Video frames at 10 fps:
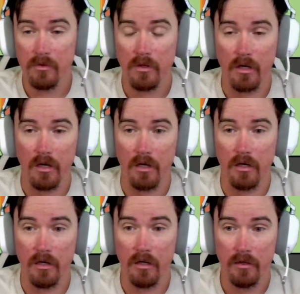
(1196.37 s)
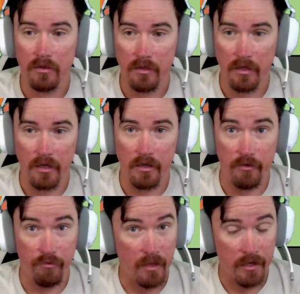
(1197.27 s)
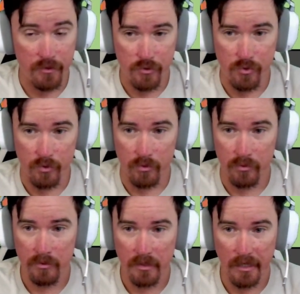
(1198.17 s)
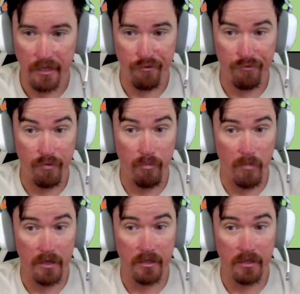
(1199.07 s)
and if that is true, if money